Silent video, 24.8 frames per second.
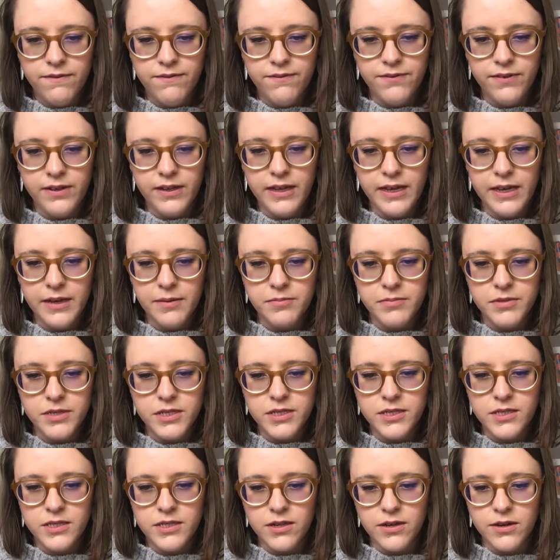flipped,
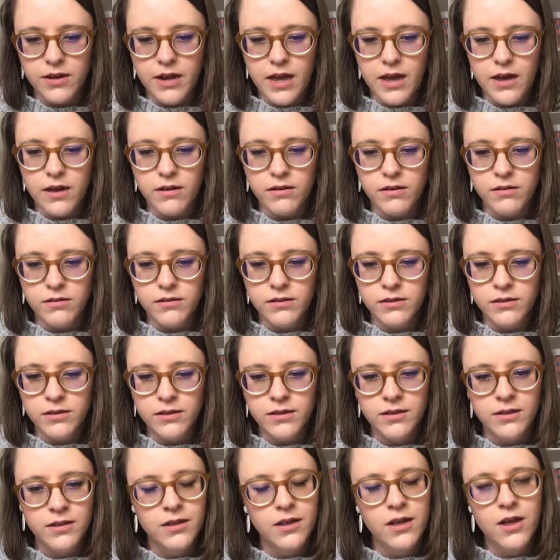so now
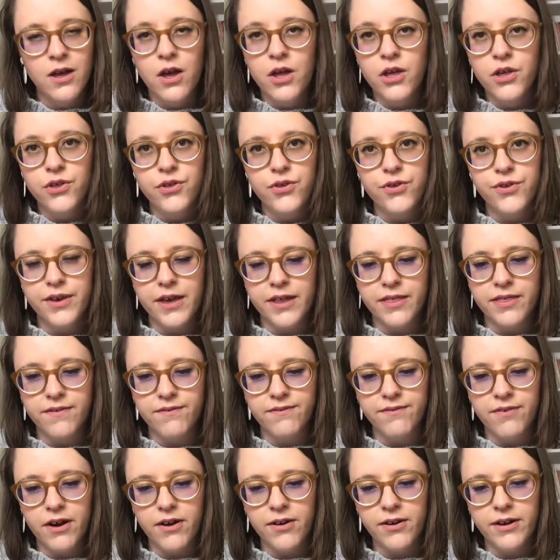you get the
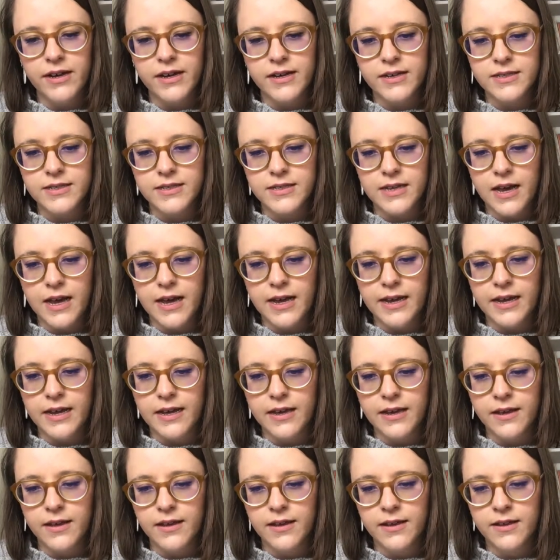very
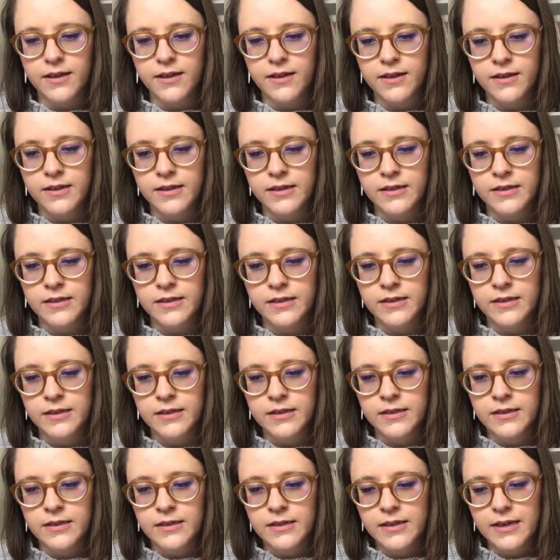exciting
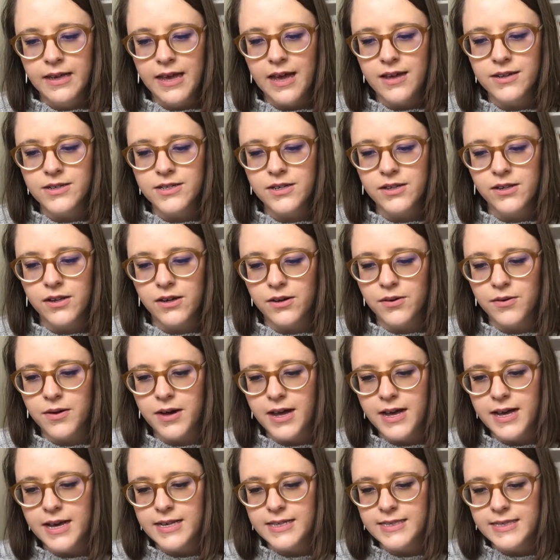
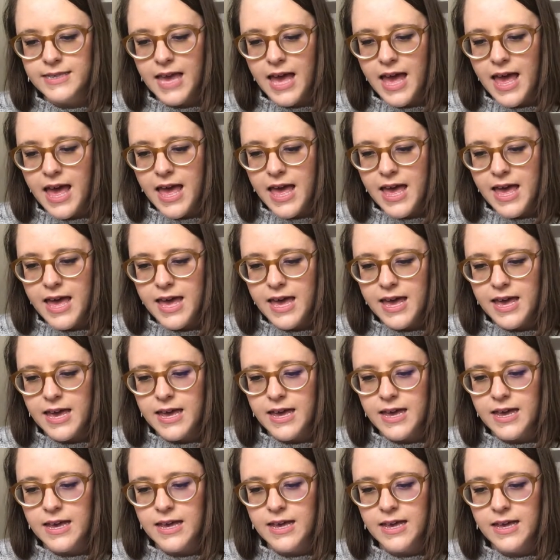counterclockwise,
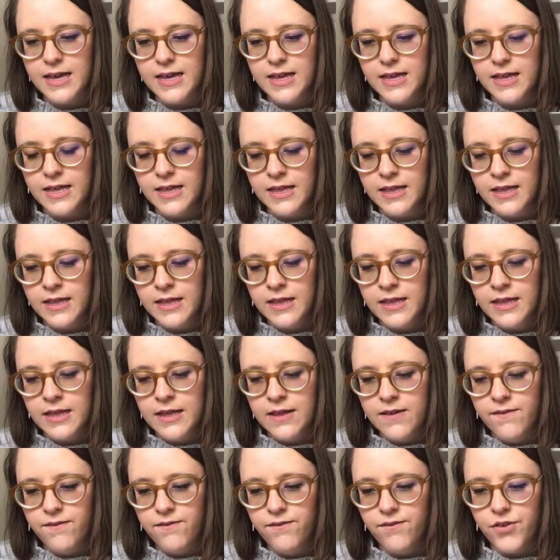yay,
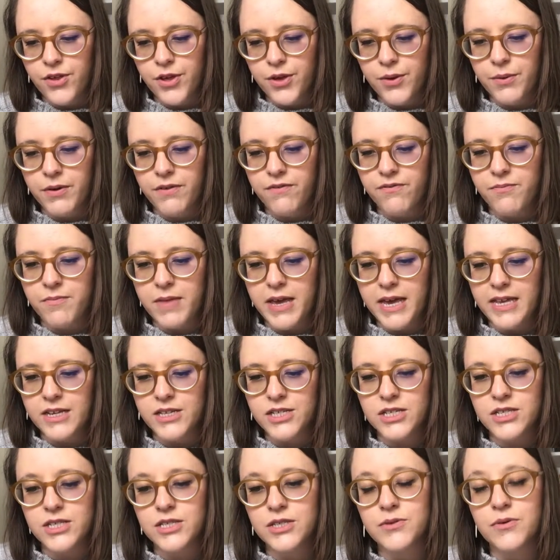view of me
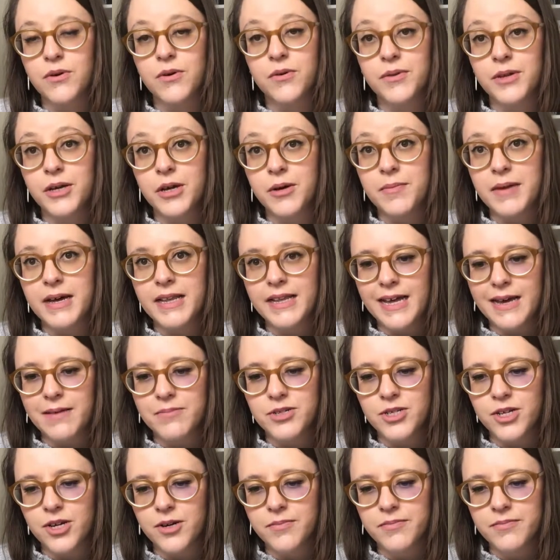just scrolling on my
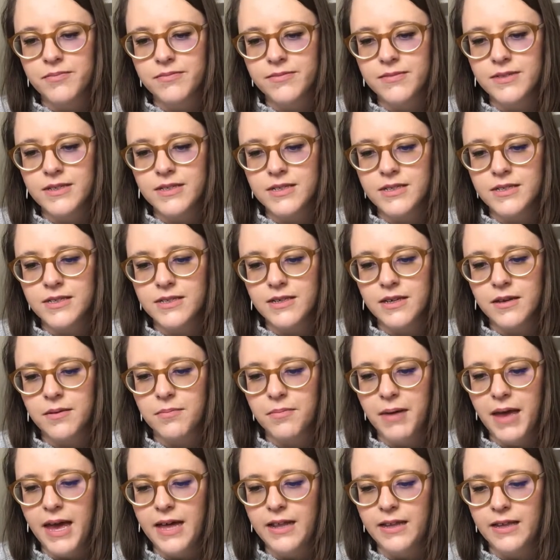laptop. It's just
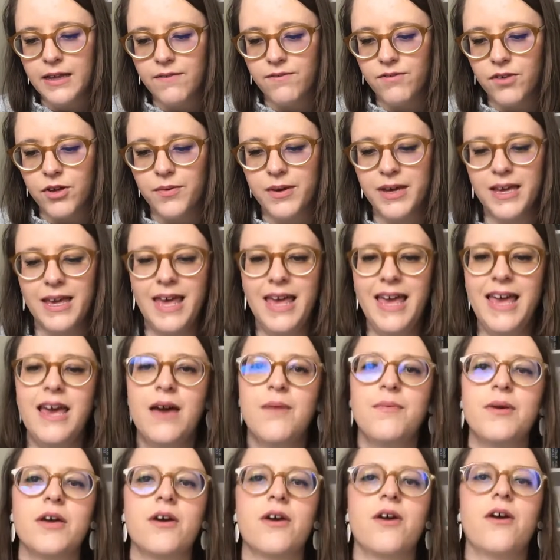compelling viewing. Here
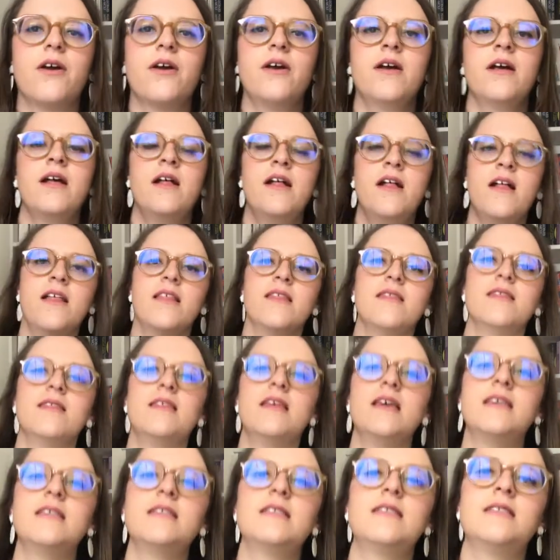we go.
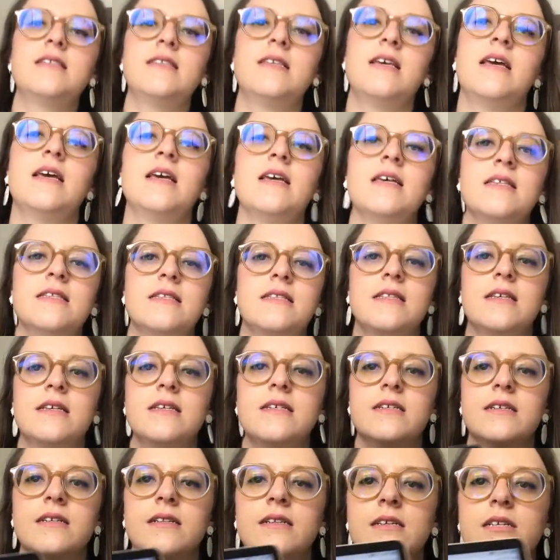This is the
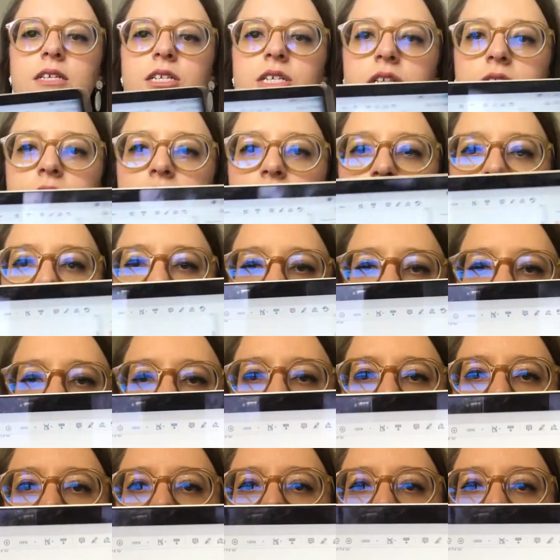Deliciosa.